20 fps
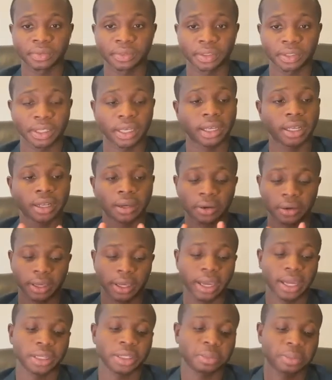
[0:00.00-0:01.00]
Saying,
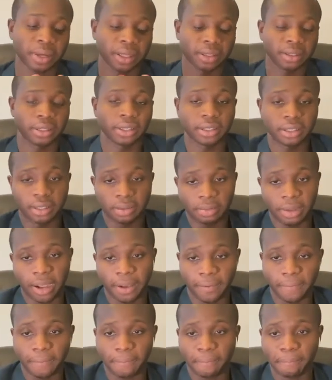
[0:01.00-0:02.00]
okay, I spend this
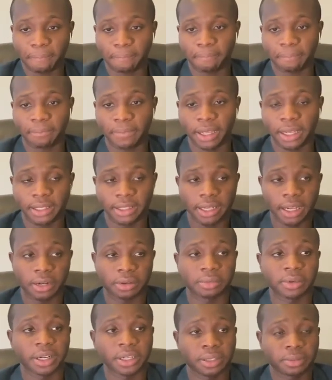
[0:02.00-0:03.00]
amount. It
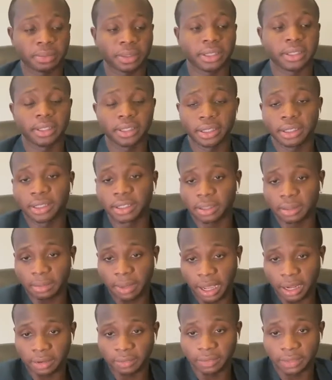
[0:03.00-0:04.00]
generates me this
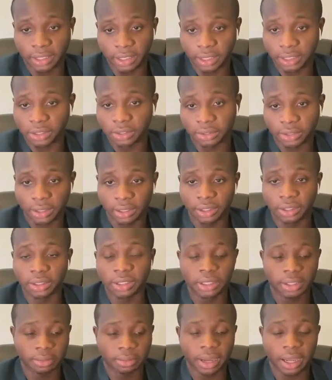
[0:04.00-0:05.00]
amount of leads or
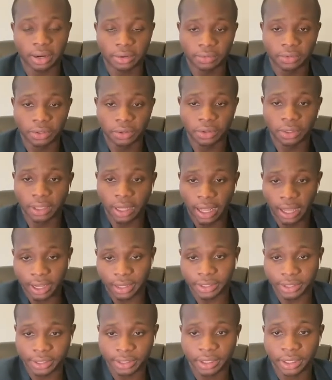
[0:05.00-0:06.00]
these amount of new
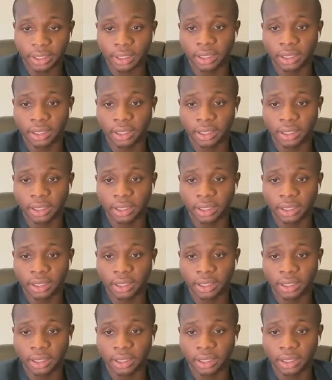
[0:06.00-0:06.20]
clients.